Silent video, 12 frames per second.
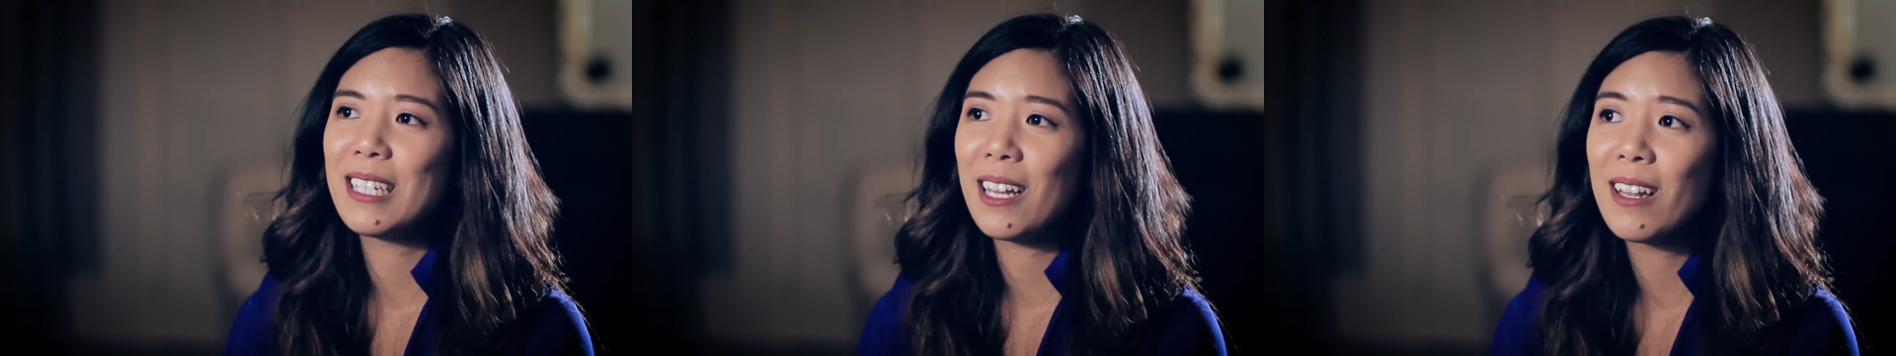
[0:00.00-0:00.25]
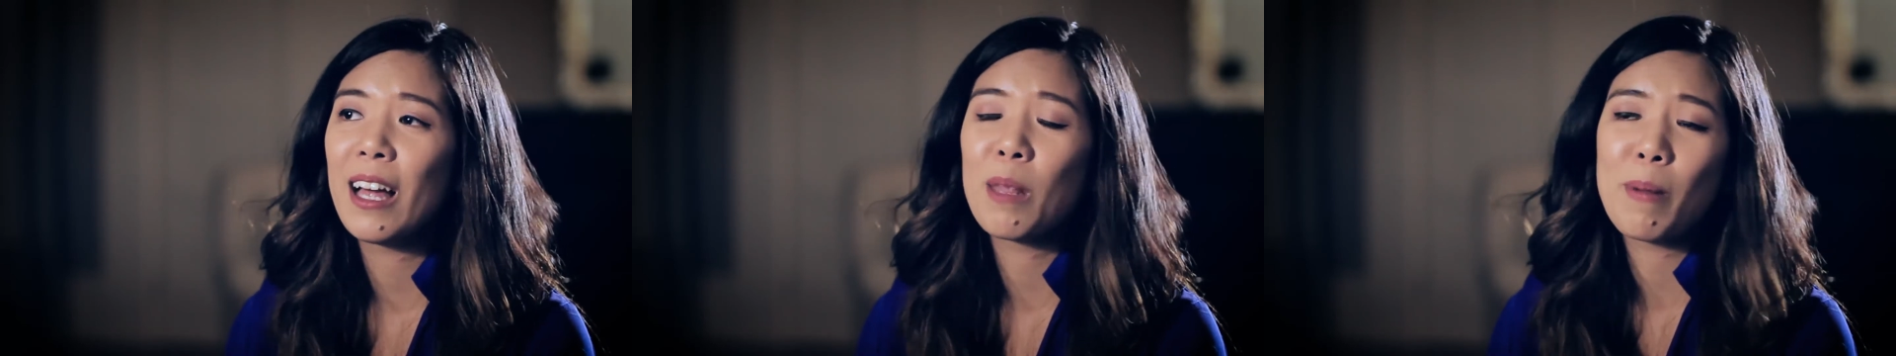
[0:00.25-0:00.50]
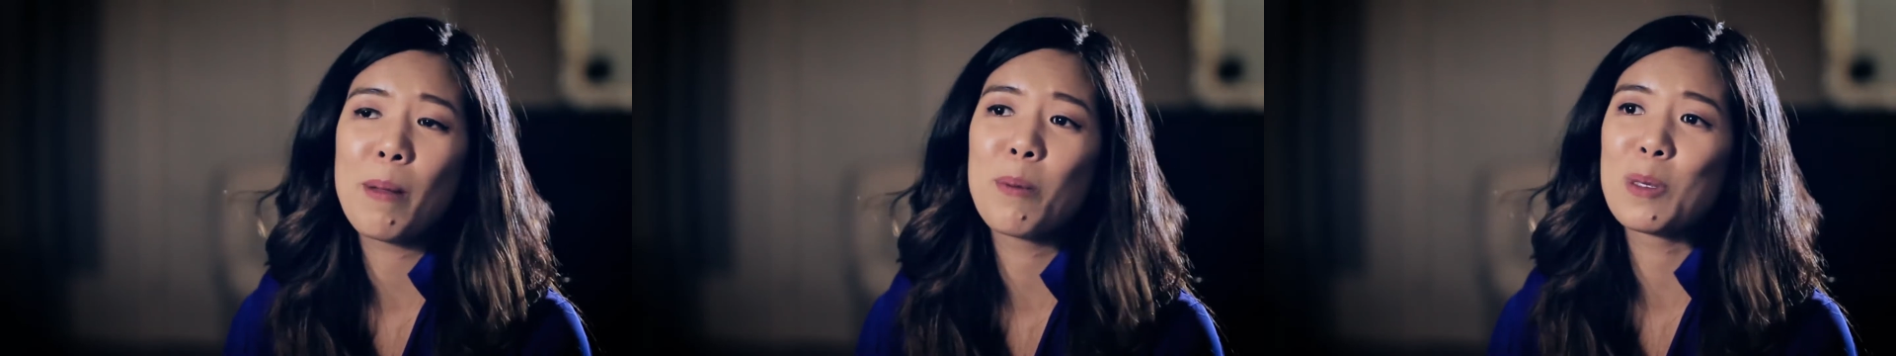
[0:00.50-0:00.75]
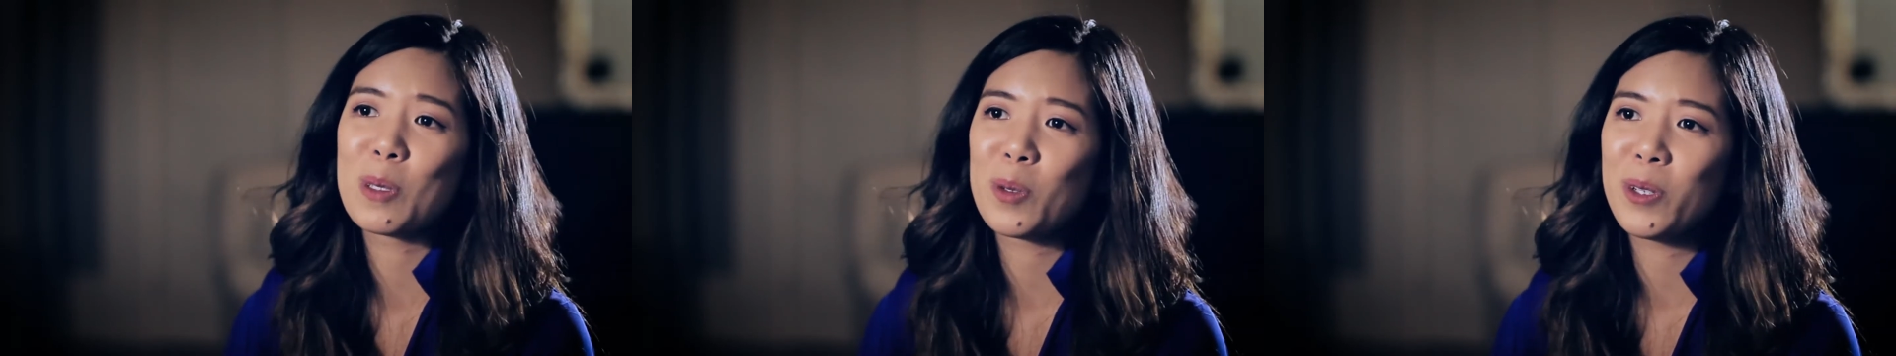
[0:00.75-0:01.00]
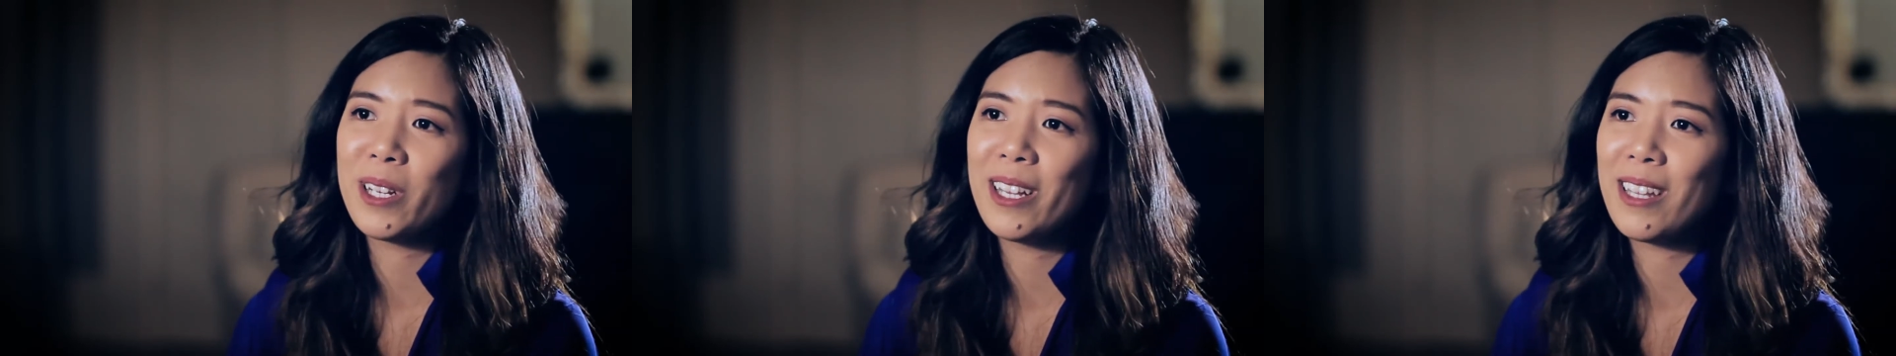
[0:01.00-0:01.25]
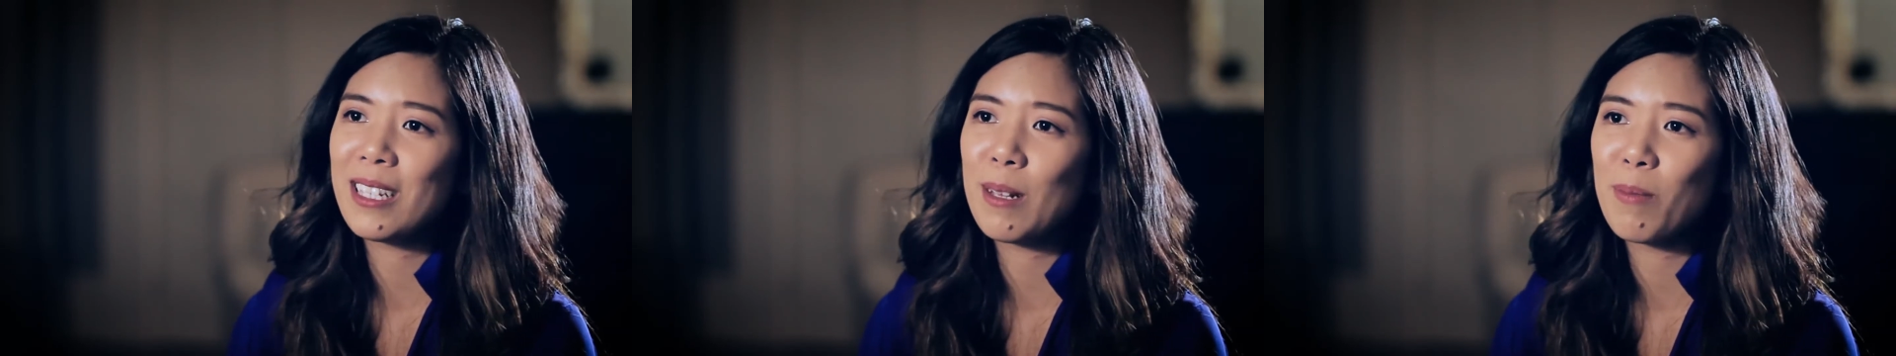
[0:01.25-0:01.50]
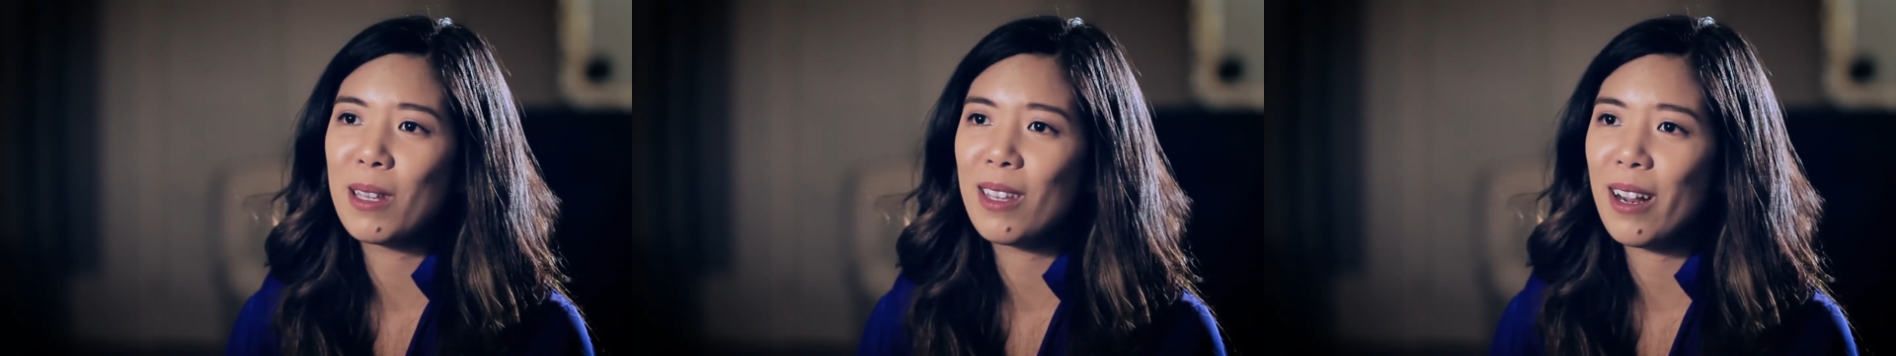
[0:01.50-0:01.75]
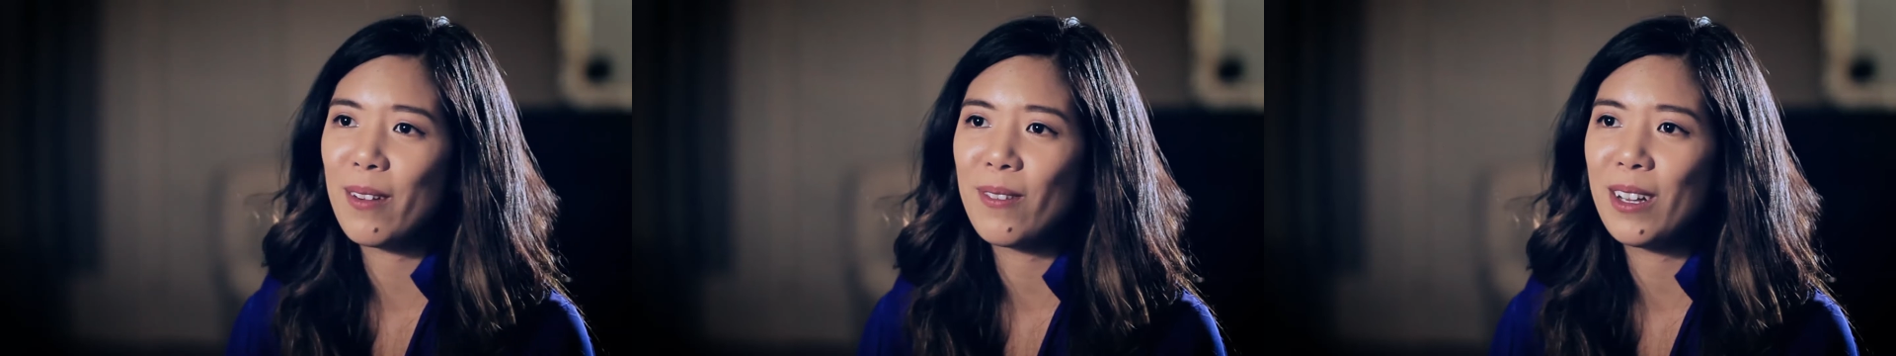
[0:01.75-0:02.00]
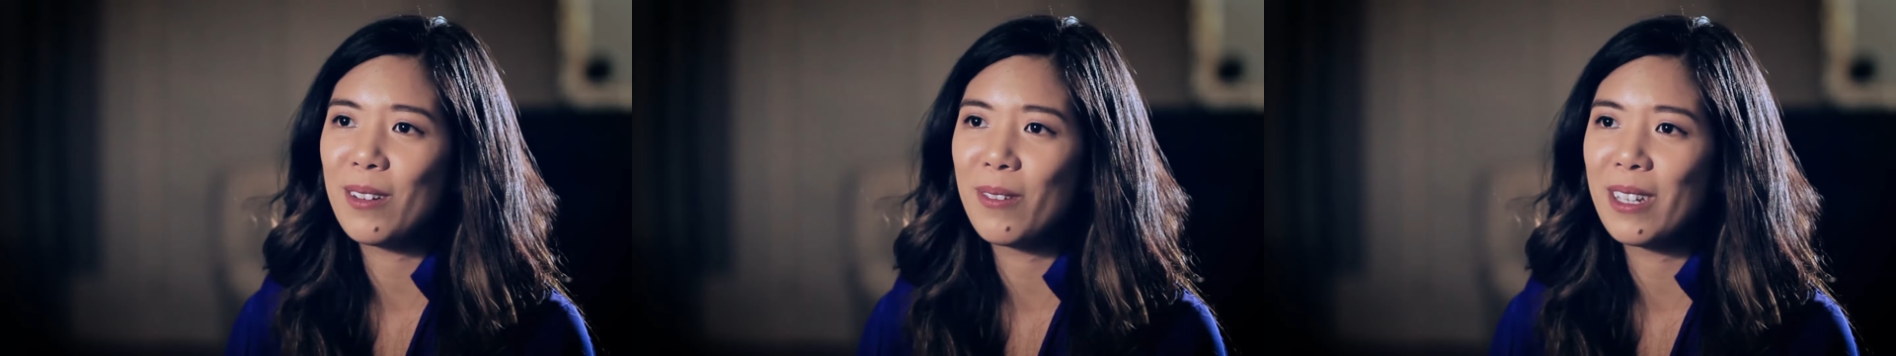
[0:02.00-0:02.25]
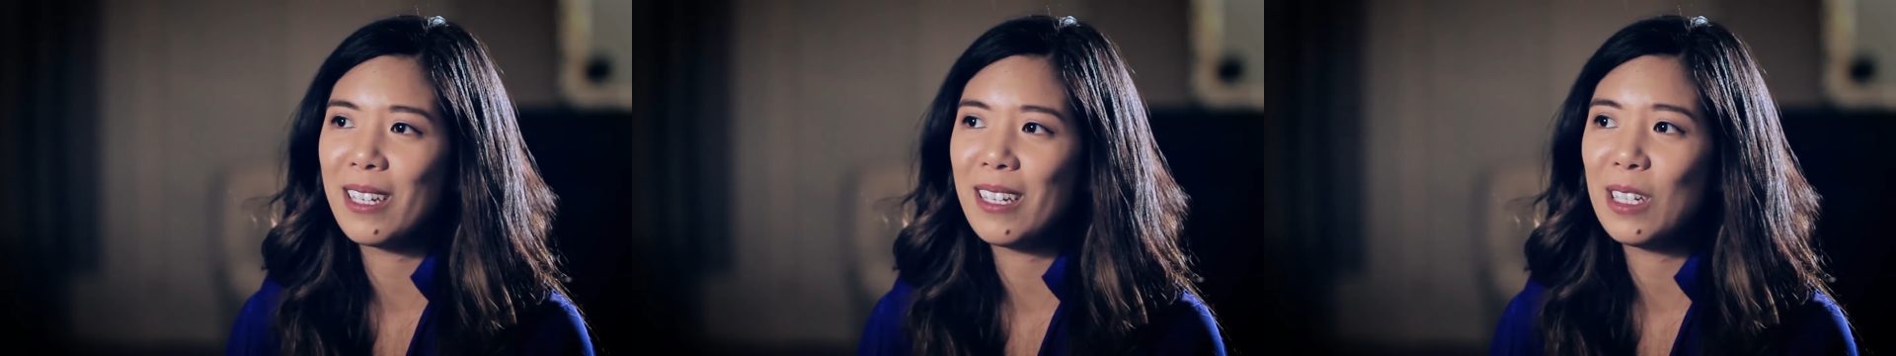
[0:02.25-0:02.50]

tell other people's story, and that's something that I find really